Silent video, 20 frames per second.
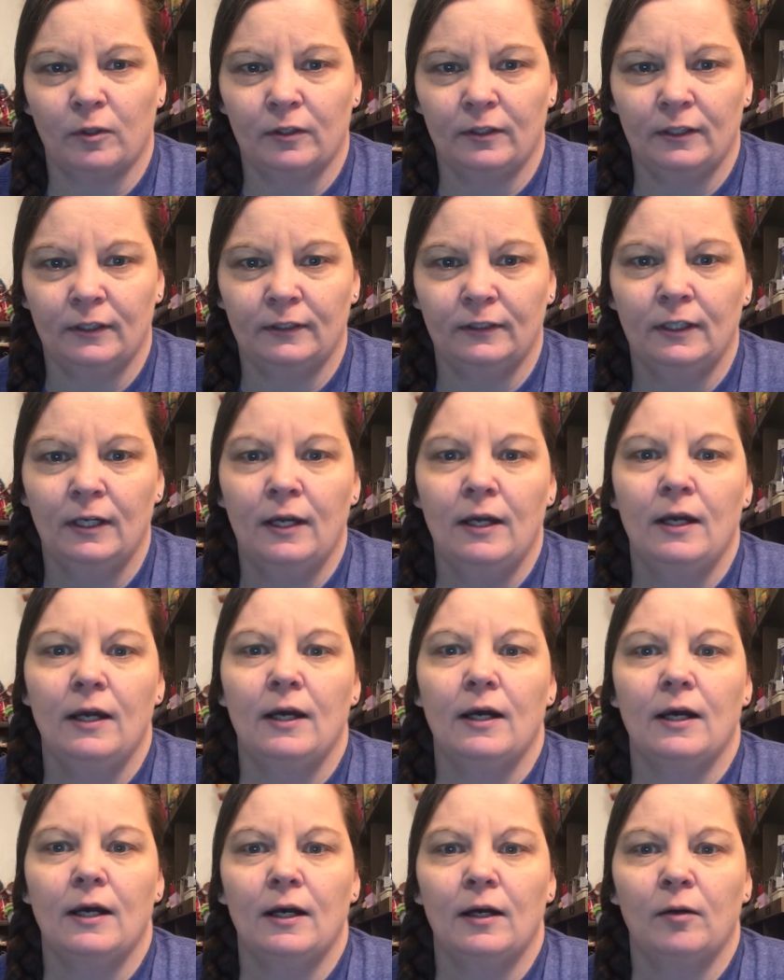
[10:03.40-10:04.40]
worth it.
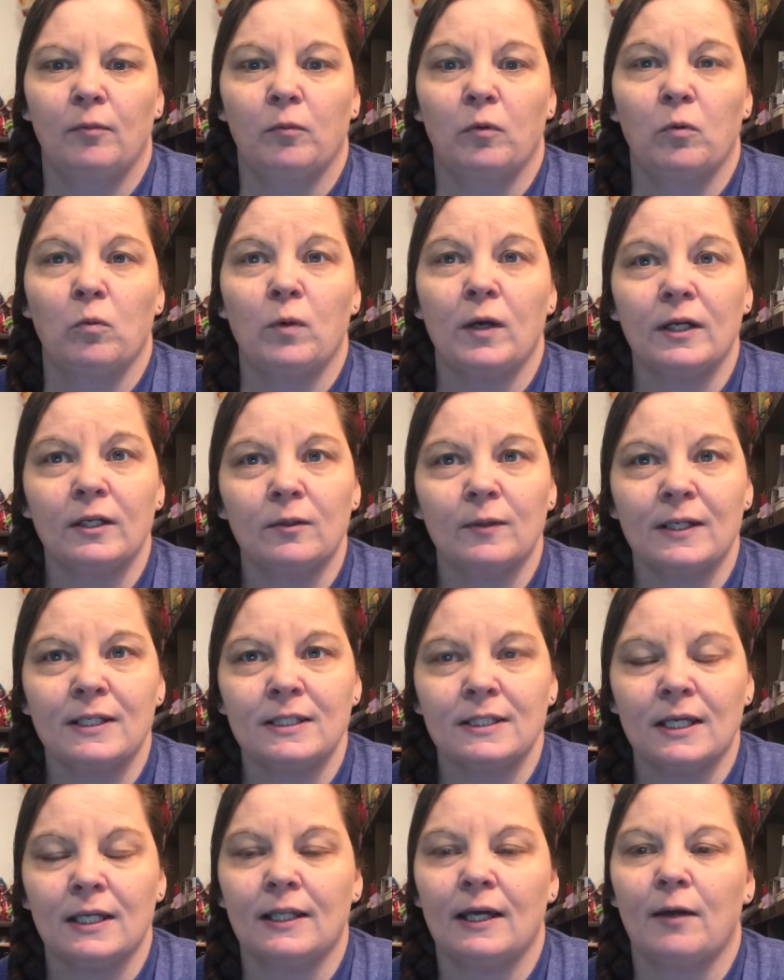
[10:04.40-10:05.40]
Why do I
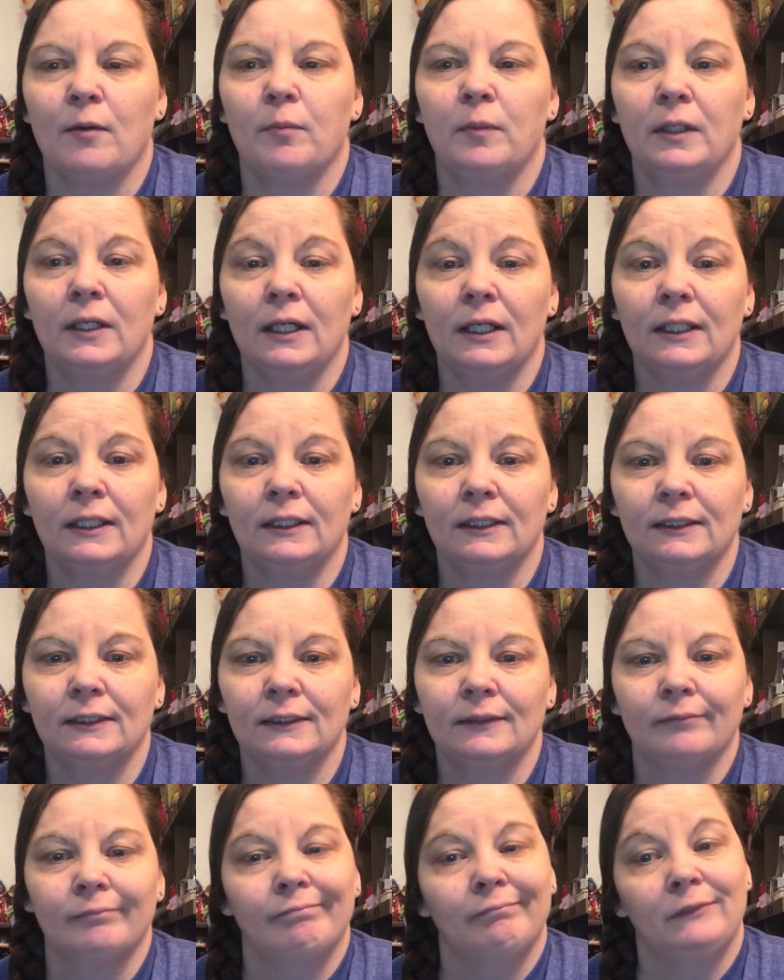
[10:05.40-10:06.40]
say that?
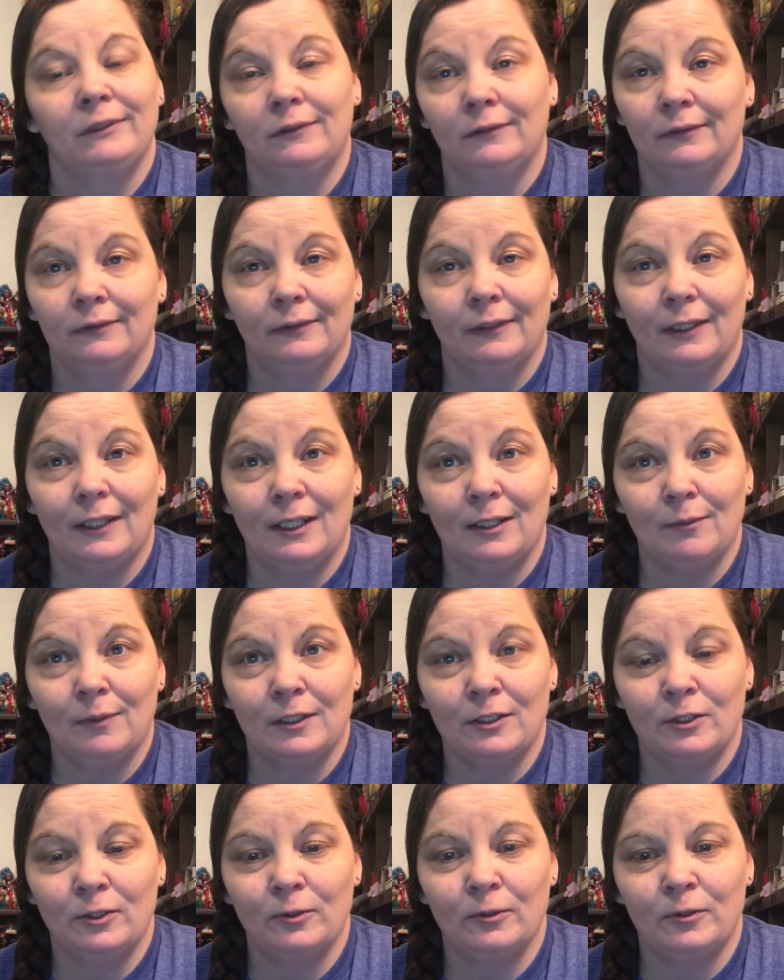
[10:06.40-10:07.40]
Because I
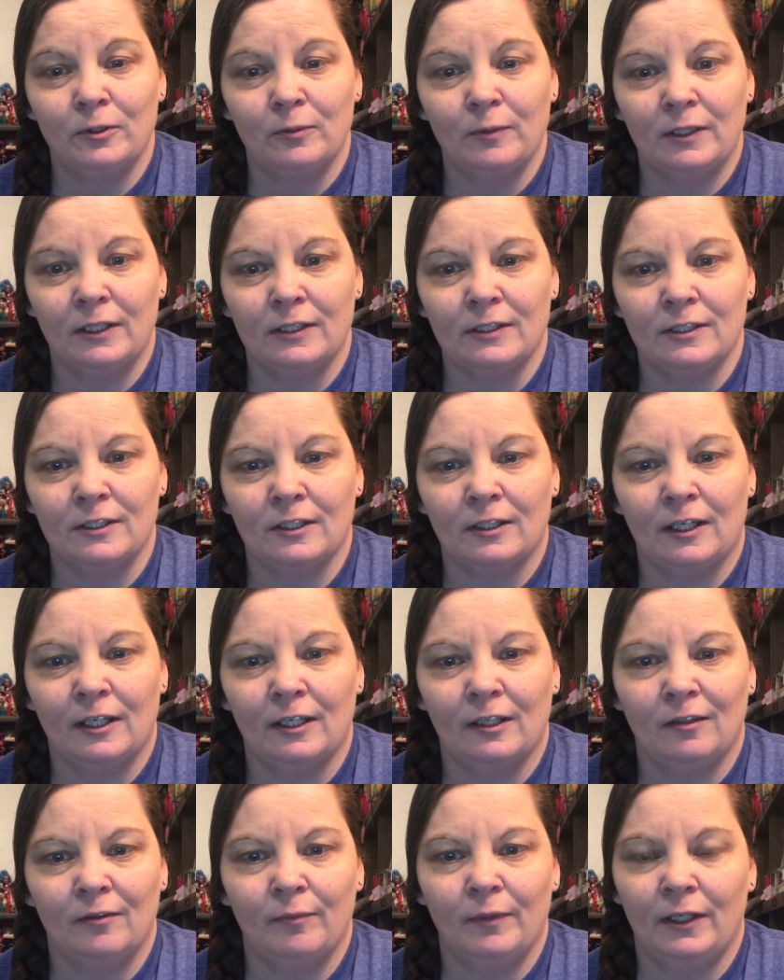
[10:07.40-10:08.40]
watch YouTube and
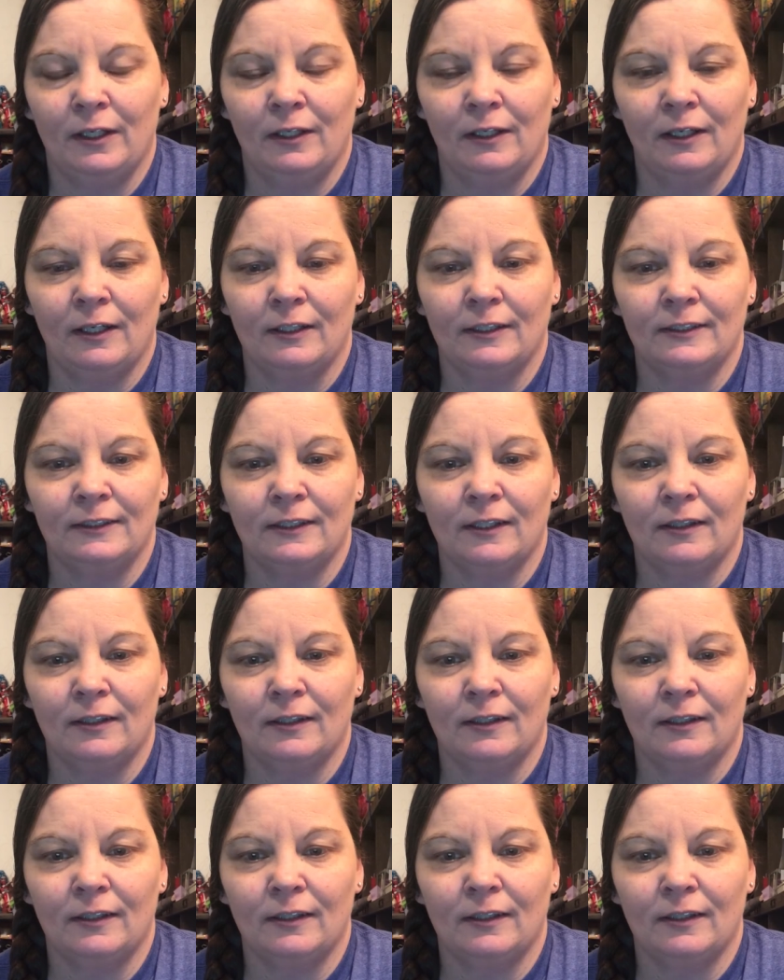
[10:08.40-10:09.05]
Instagram, and I